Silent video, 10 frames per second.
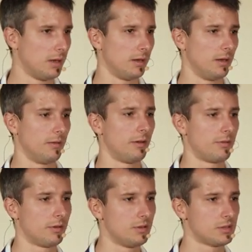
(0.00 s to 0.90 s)
uh,
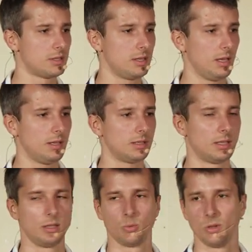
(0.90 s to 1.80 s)
erroneous state
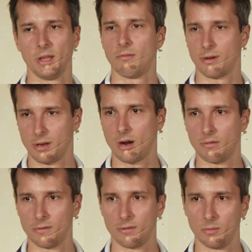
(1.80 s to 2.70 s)
and it will never
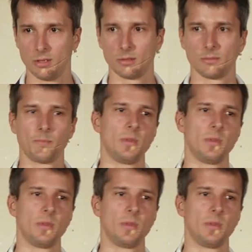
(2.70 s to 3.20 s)
recover from it.